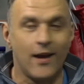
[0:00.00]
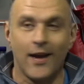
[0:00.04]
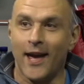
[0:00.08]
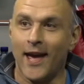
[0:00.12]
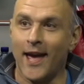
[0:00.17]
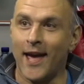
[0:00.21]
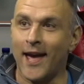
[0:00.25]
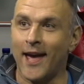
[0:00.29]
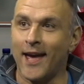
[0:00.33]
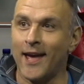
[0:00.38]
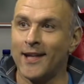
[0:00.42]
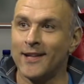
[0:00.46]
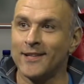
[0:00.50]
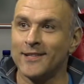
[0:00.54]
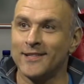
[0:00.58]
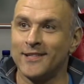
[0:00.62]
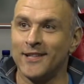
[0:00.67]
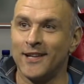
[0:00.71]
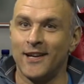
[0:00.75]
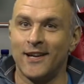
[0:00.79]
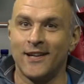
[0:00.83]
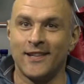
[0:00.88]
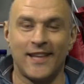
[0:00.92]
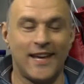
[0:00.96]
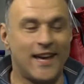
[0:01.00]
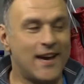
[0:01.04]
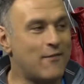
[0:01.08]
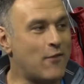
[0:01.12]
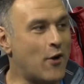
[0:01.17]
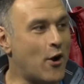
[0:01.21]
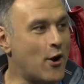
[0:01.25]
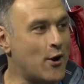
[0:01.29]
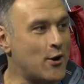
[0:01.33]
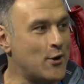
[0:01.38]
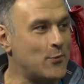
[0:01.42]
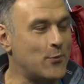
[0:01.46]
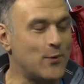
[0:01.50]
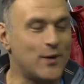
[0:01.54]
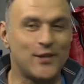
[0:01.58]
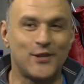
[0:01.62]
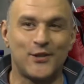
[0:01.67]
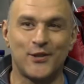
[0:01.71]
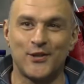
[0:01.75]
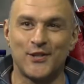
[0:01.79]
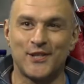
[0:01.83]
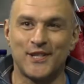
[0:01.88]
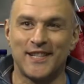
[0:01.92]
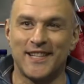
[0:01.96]
and uh, they have hard
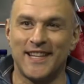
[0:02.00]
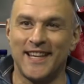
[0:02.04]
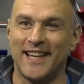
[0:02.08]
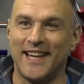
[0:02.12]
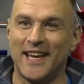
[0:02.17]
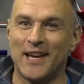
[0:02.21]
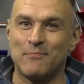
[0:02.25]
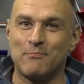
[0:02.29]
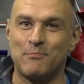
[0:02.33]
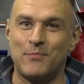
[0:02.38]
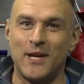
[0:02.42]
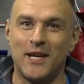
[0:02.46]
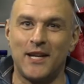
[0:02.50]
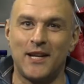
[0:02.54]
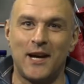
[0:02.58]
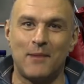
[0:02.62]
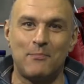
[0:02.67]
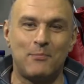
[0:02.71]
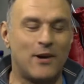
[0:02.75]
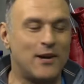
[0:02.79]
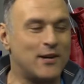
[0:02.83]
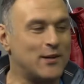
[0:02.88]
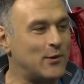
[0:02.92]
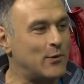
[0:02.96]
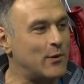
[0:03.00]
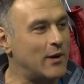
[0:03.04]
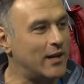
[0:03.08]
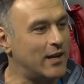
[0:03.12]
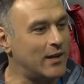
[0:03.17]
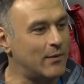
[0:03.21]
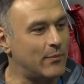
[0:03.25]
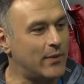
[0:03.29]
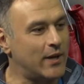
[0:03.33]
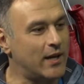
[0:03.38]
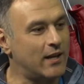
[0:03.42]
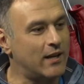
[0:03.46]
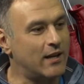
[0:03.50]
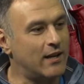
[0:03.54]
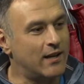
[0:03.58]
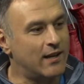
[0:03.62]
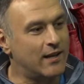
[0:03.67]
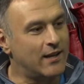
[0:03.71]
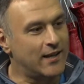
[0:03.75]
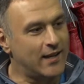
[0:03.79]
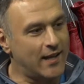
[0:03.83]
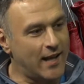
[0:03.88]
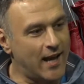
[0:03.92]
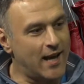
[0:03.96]
winters and they get beat up on quite a bit.
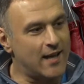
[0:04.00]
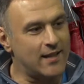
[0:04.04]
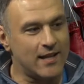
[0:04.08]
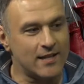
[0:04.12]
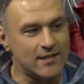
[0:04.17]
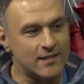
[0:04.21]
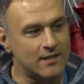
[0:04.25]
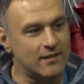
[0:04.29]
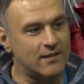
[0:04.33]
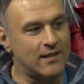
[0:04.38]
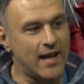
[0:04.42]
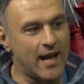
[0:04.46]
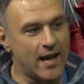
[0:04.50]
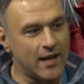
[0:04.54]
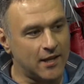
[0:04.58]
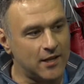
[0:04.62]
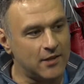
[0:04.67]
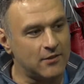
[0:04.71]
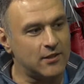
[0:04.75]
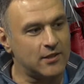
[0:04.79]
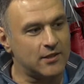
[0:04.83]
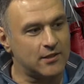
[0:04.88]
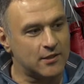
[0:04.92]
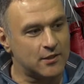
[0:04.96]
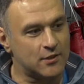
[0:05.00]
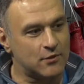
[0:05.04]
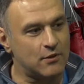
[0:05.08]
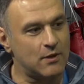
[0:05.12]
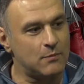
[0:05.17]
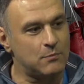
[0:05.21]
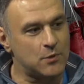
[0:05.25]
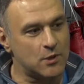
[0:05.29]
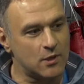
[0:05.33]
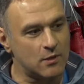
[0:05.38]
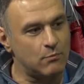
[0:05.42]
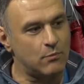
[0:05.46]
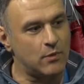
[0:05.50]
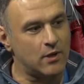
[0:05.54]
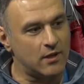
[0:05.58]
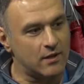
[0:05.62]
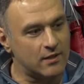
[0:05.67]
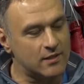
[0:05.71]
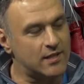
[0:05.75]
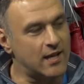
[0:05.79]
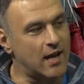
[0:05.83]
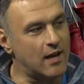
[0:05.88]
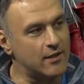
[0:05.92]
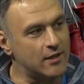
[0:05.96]
Yeah, that's an accurate description, but
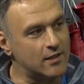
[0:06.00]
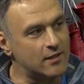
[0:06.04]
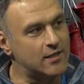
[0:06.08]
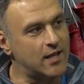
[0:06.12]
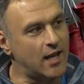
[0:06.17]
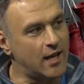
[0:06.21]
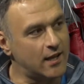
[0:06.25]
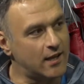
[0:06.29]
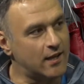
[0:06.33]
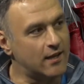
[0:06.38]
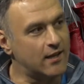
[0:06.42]
it's how you take it.